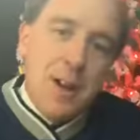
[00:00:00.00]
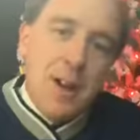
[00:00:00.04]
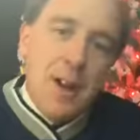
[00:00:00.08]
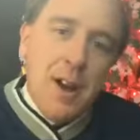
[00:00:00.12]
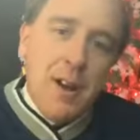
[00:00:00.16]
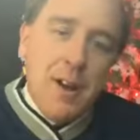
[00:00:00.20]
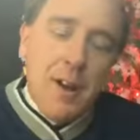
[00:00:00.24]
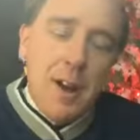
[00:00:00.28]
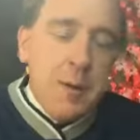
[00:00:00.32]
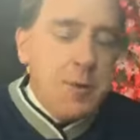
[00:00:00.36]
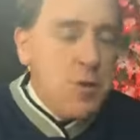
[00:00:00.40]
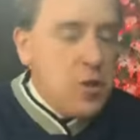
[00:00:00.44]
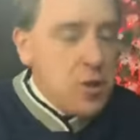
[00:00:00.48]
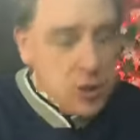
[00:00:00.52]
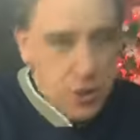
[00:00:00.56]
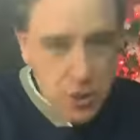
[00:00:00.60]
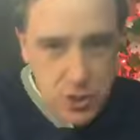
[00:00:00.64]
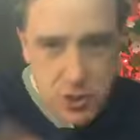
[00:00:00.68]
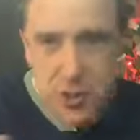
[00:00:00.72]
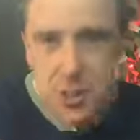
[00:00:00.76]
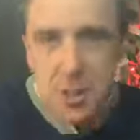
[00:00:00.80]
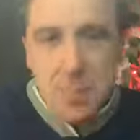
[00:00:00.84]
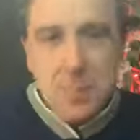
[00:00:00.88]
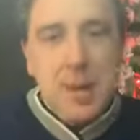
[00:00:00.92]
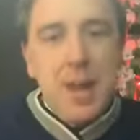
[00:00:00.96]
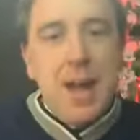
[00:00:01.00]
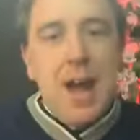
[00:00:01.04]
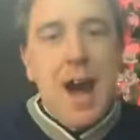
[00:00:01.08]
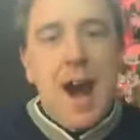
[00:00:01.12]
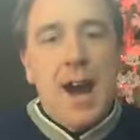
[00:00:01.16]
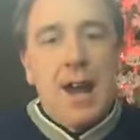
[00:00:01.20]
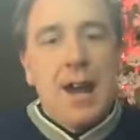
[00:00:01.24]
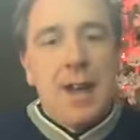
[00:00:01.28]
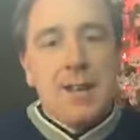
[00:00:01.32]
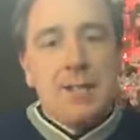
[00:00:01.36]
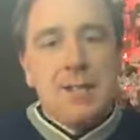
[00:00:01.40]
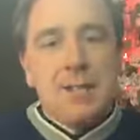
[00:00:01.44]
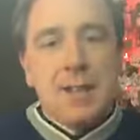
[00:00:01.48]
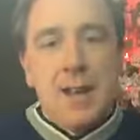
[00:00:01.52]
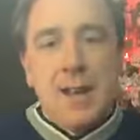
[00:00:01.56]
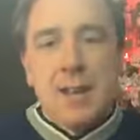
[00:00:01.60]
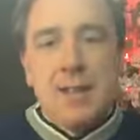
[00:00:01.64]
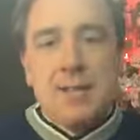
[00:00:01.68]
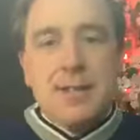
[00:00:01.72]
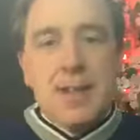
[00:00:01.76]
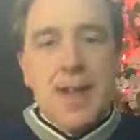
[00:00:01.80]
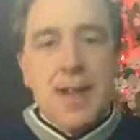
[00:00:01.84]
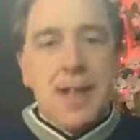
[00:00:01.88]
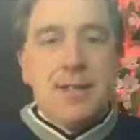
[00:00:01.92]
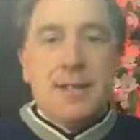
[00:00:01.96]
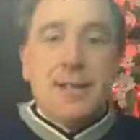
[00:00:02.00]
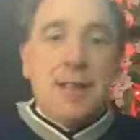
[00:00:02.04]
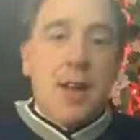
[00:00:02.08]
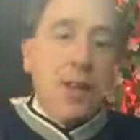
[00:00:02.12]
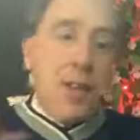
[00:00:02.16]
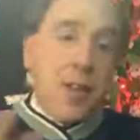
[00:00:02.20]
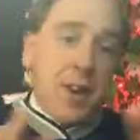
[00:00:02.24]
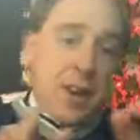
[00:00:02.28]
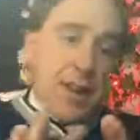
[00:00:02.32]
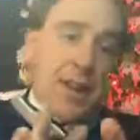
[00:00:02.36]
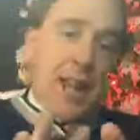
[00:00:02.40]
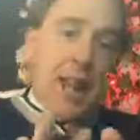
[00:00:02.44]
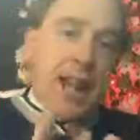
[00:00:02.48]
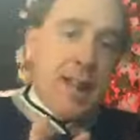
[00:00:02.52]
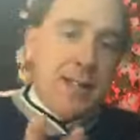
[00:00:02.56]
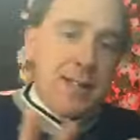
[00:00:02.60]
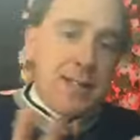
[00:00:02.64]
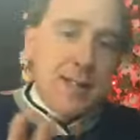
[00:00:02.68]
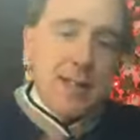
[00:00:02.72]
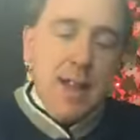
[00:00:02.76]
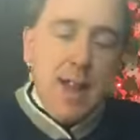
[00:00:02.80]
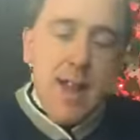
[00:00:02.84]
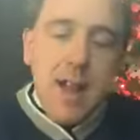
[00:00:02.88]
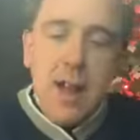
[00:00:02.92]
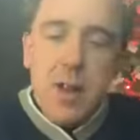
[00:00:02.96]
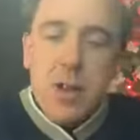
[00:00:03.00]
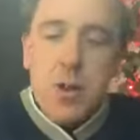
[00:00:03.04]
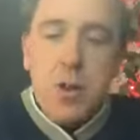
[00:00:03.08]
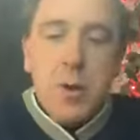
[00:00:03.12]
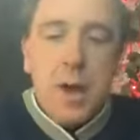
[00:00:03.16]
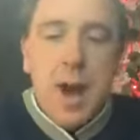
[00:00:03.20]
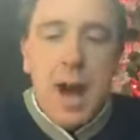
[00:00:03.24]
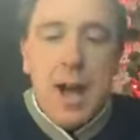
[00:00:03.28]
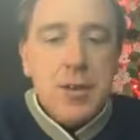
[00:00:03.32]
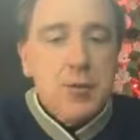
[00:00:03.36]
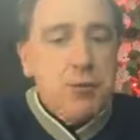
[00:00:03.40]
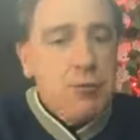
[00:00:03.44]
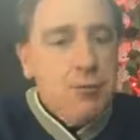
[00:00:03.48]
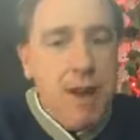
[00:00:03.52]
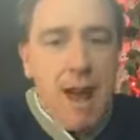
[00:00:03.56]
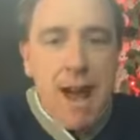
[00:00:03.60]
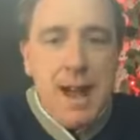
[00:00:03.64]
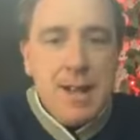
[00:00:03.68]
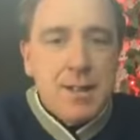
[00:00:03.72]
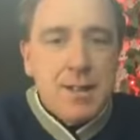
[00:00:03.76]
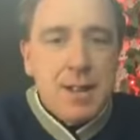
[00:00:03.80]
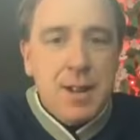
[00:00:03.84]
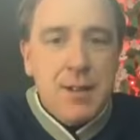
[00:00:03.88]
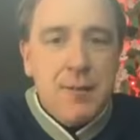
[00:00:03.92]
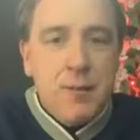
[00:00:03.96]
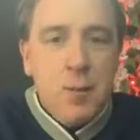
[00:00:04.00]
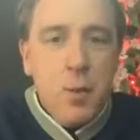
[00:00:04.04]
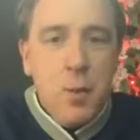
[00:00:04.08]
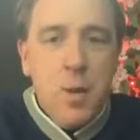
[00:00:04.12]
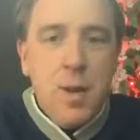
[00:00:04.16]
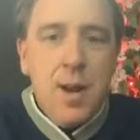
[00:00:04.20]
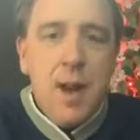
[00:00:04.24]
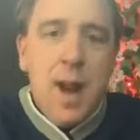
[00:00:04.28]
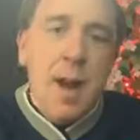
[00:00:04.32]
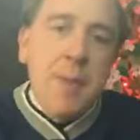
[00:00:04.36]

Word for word: All right, just just to be honest, it's it's nothing against you guys for asking for it.